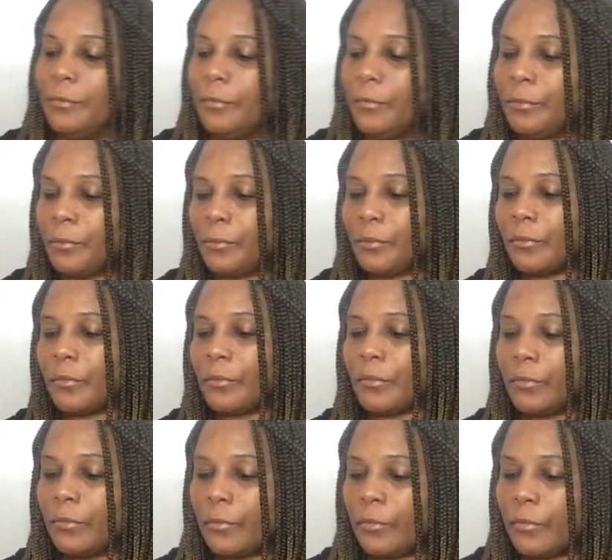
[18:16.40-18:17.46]

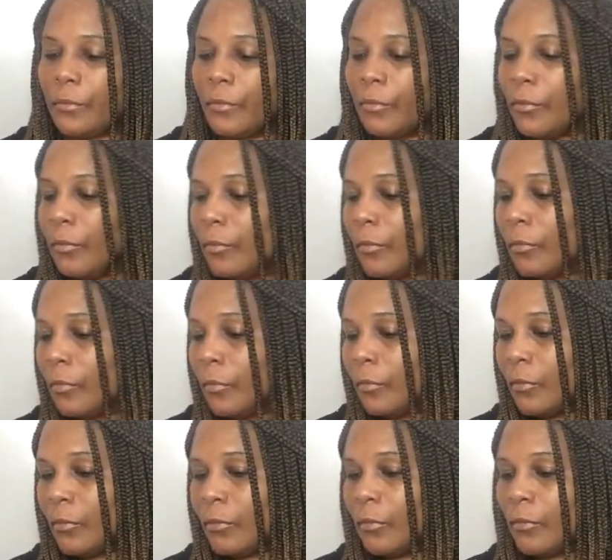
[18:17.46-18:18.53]

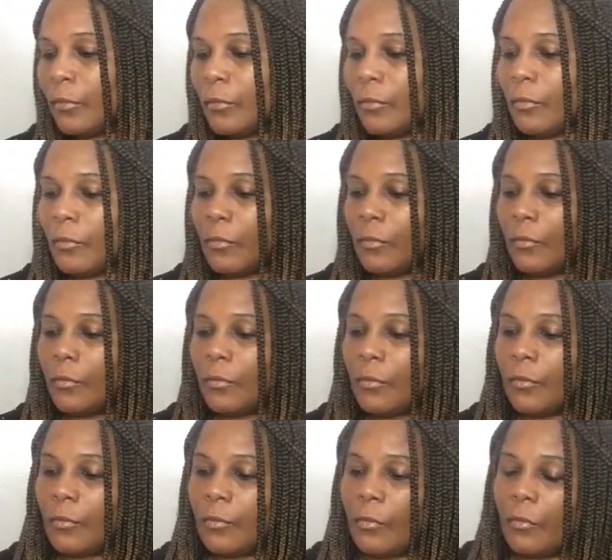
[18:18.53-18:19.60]

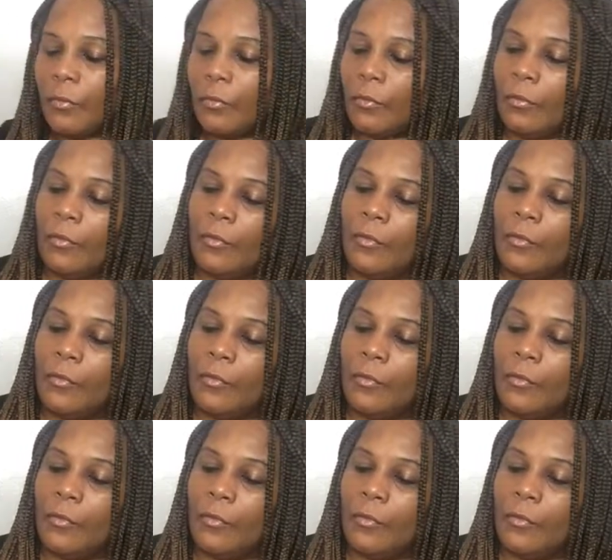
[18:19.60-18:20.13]
No one is speaking in this clip.